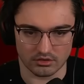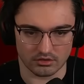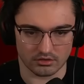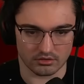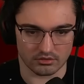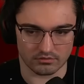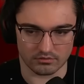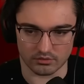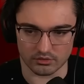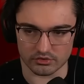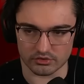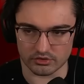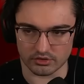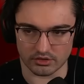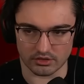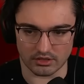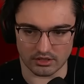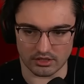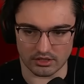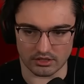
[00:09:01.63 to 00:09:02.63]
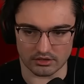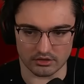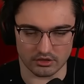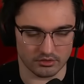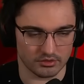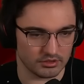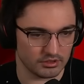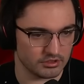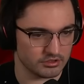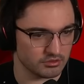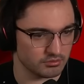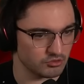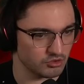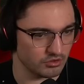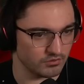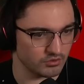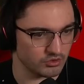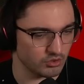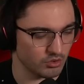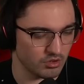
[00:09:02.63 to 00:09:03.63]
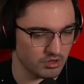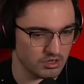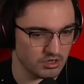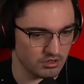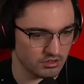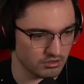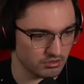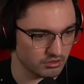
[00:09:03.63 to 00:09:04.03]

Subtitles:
Unfortunate. You know what? Let's observatory here,